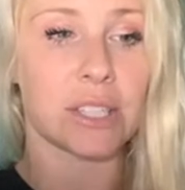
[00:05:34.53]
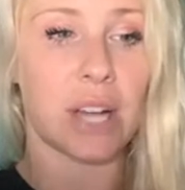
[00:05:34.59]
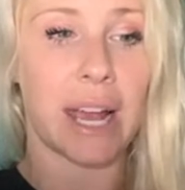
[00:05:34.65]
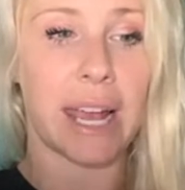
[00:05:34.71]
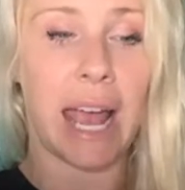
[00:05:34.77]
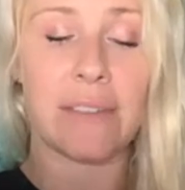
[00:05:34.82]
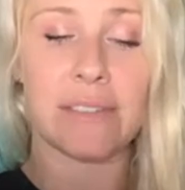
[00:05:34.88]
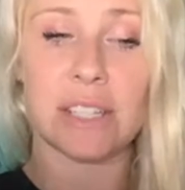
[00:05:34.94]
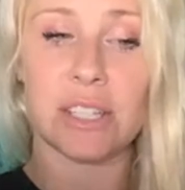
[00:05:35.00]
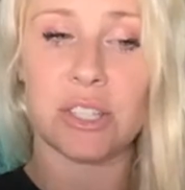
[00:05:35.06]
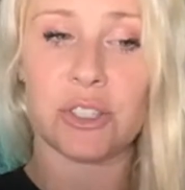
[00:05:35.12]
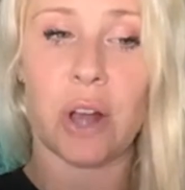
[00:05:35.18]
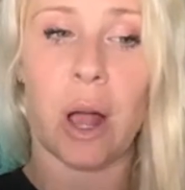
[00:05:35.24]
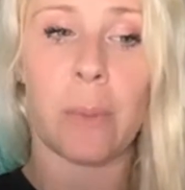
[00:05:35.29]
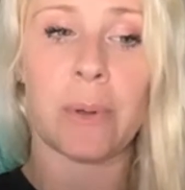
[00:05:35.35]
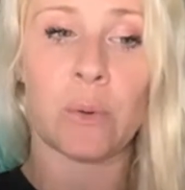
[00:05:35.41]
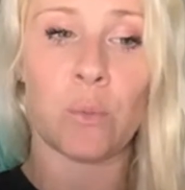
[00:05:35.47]
I have to
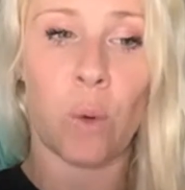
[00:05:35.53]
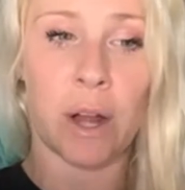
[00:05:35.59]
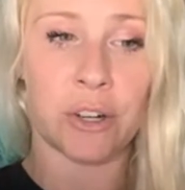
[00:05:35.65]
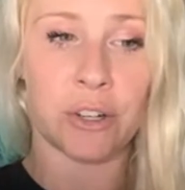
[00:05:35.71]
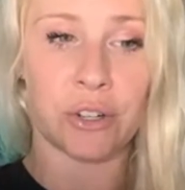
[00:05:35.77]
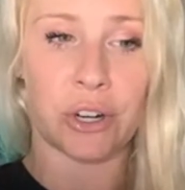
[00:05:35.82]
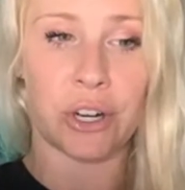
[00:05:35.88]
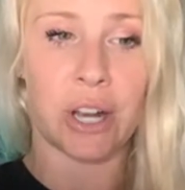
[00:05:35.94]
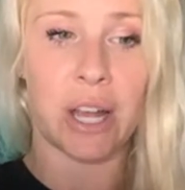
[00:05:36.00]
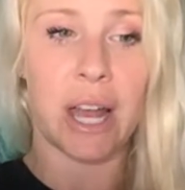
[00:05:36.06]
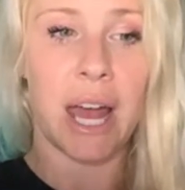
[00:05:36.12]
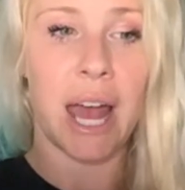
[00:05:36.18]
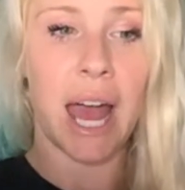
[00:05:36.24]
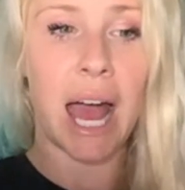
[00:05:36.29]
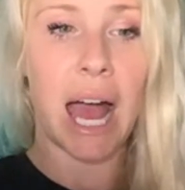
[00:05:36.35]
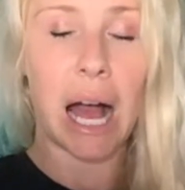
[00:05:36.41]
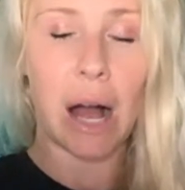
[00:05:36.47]
stop and wonder,
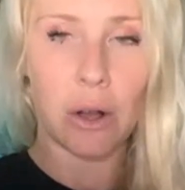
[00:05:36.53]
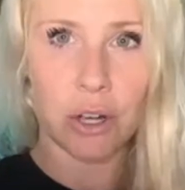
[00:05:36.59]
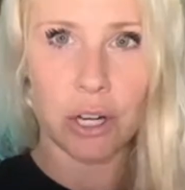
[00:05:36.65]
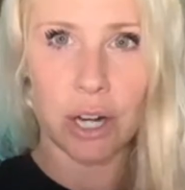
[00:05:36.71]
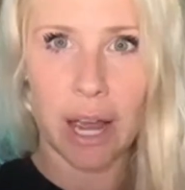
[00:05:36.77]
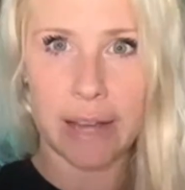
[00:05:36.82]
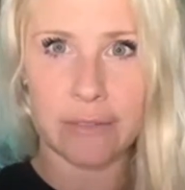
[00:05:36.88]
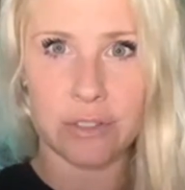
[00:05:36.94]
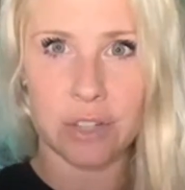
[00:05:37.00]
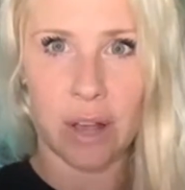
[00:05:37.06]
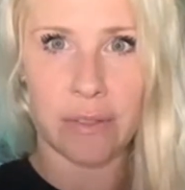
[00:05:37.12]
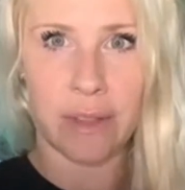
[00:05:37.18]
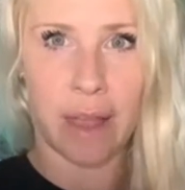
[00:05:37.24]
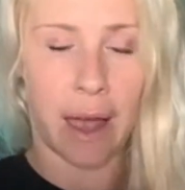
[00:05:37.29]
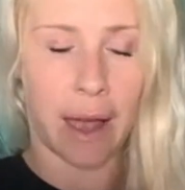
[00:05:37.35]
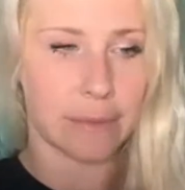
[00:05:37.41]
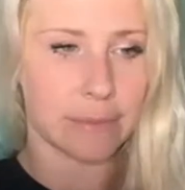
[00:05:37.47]
how could I have
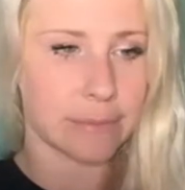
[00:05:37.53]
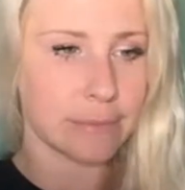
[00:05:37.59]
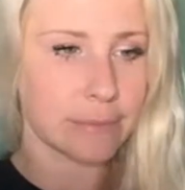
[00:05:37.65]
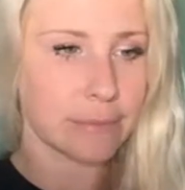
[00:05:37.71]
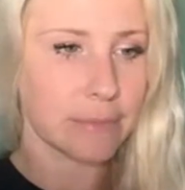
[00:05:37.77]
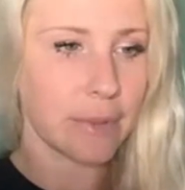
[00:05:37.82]
done that?